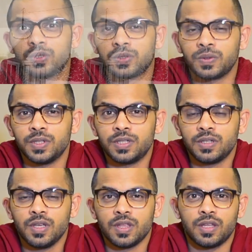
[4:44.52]
through
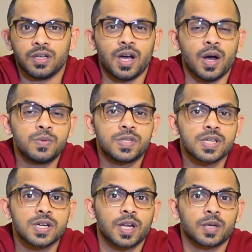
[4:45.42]
it, the
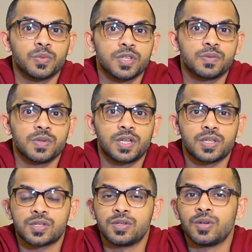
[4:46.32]
outside atmosphere
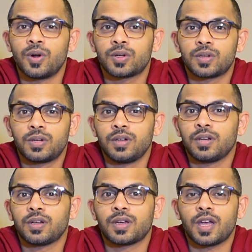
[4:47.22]
is not
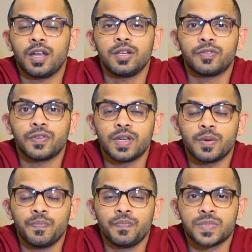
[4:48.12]
kind of
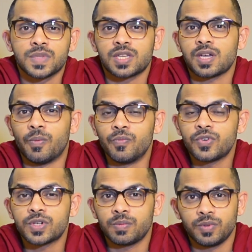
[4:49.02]
a
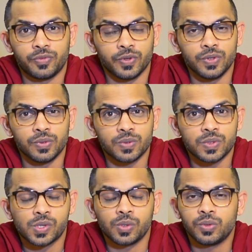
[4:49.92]
comfortable for you.
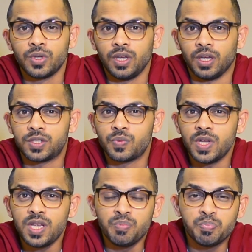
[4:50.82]
So it's
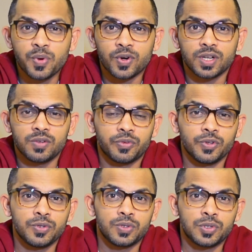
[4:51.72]
very important for
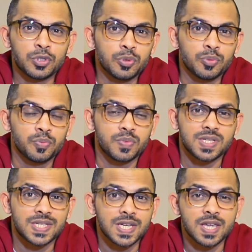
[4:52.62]
you to
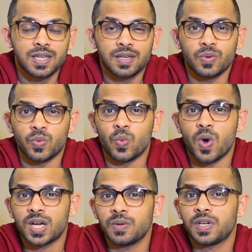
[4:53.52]
take
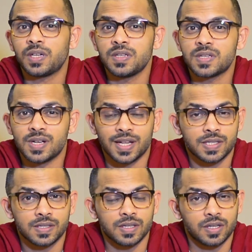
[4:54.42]
whatever it is
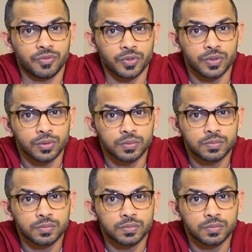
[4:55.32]
necessary for you.